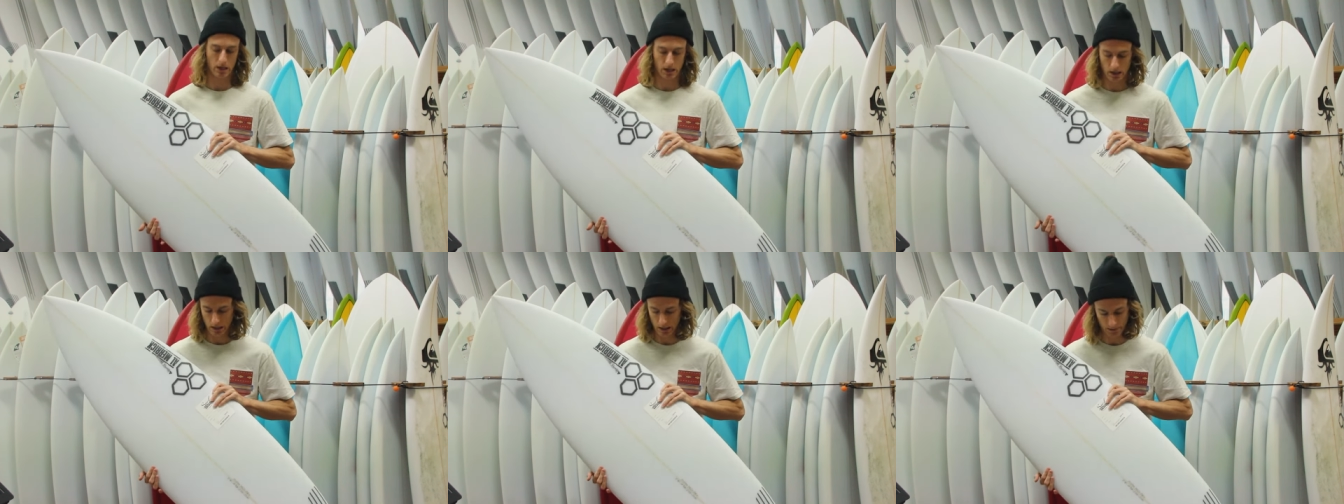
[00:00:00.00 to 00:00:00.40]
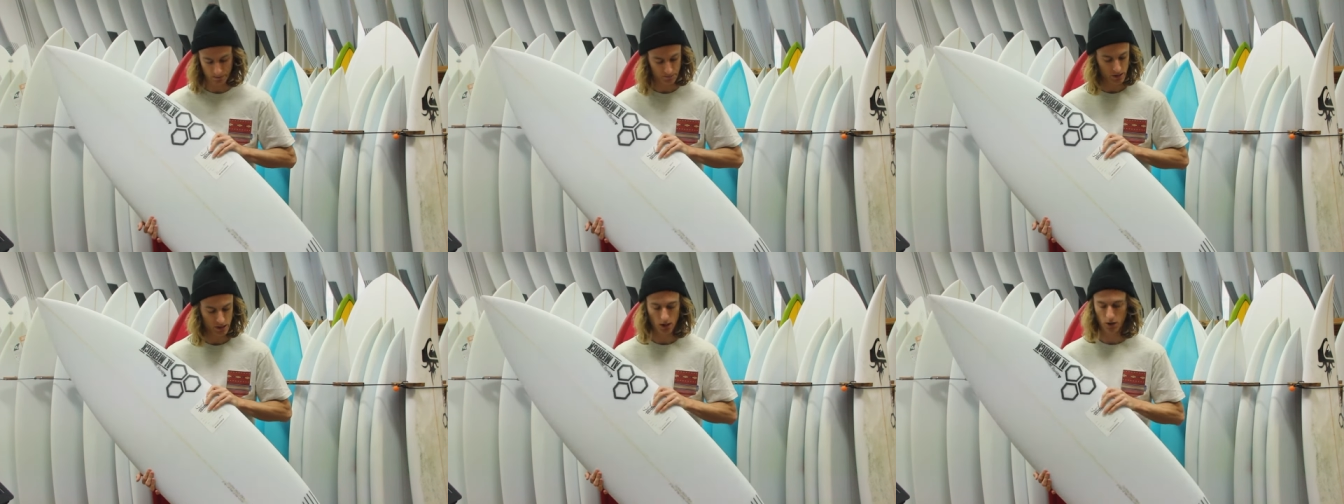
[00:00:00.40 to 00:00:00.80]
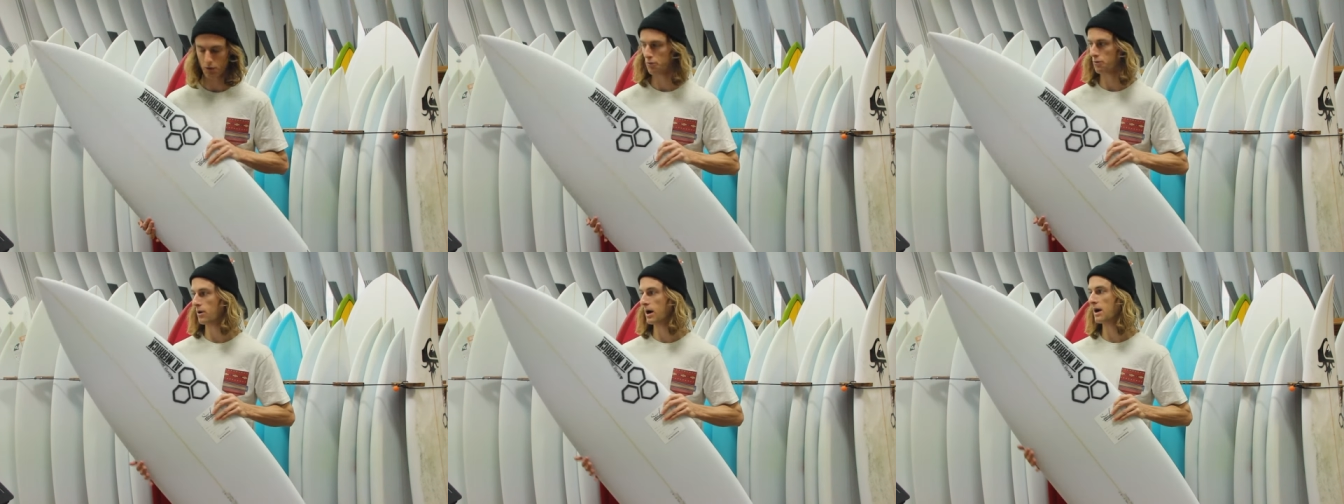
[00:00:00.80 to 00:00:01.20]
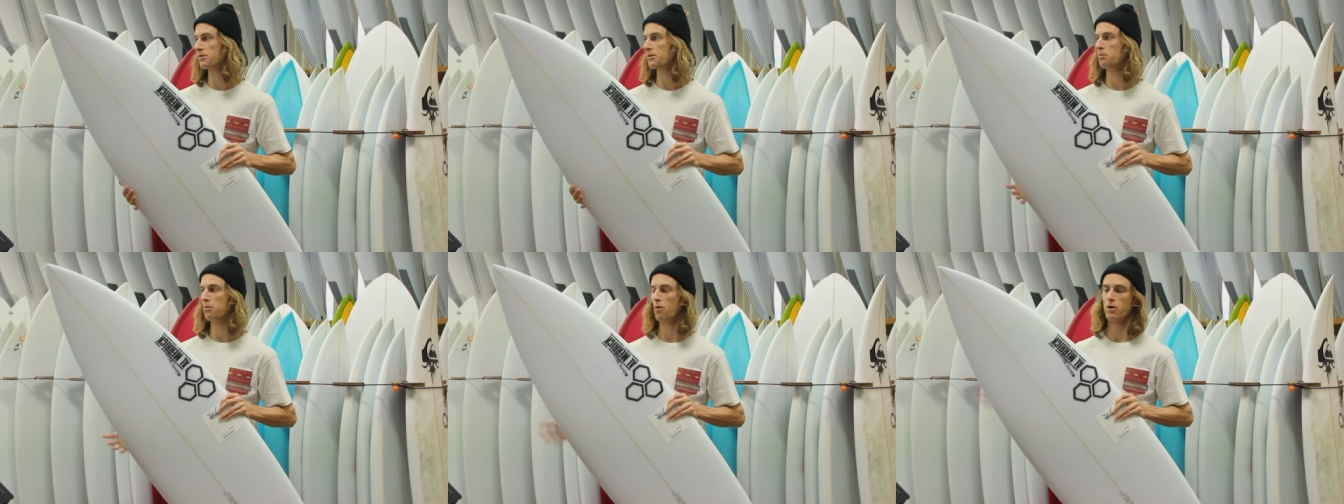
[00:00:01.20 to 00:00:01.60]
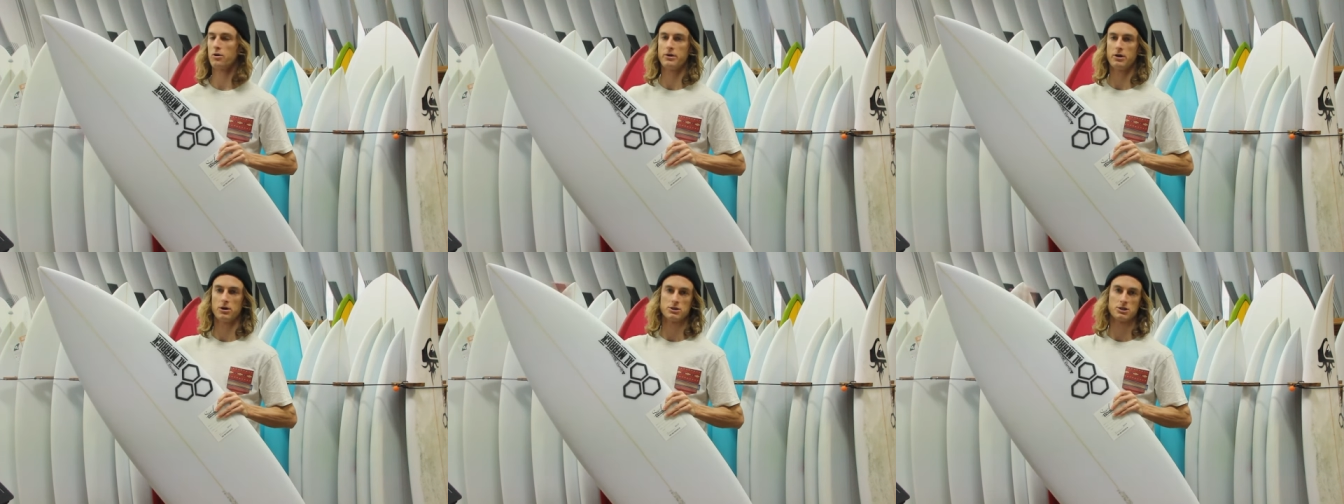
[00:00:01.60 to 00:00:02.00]
Um, you know, throughout the
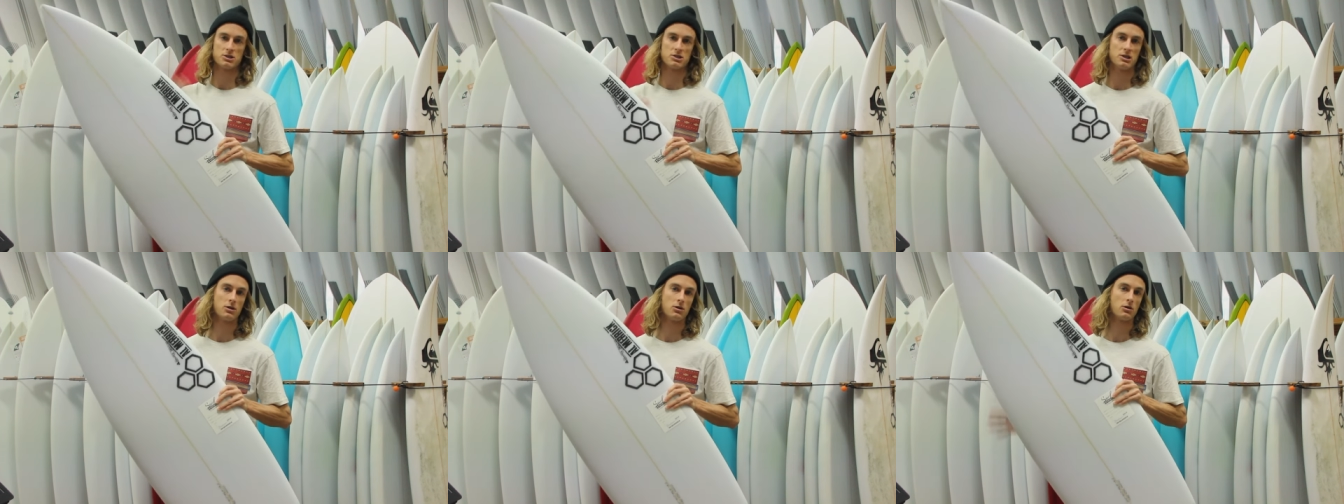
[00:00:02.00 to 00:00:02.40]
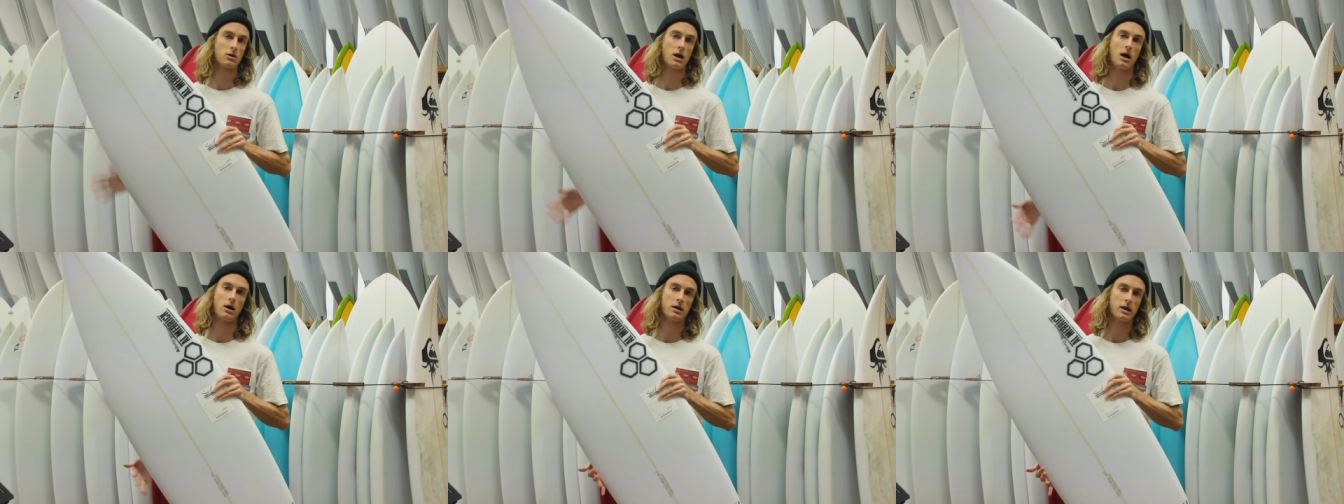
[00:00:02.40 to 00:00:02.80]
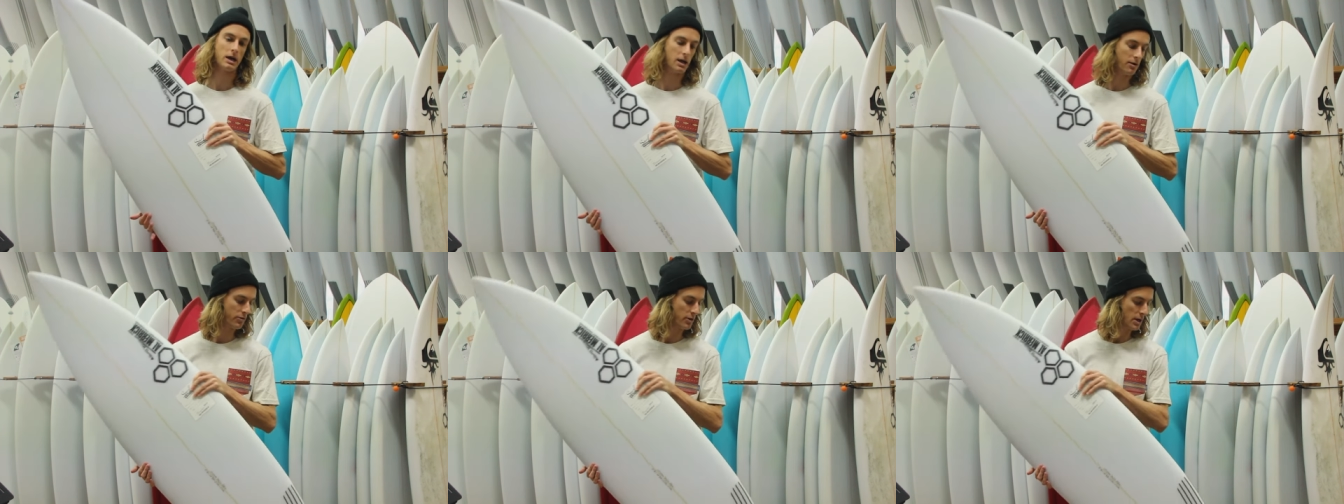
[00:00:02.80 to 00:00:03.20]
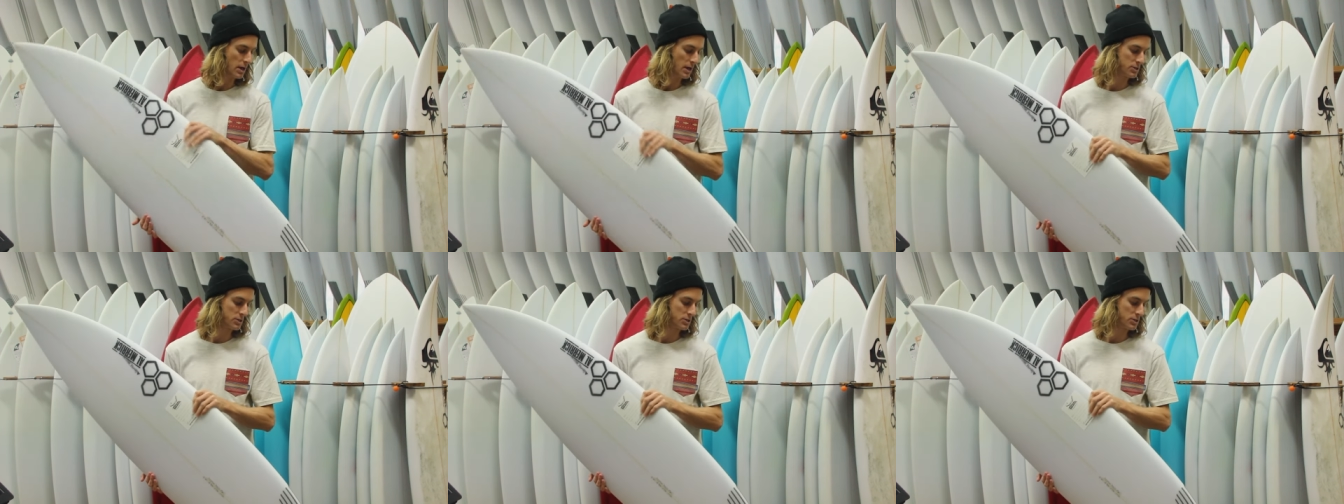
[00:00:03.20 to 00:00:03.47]
board there is a single concave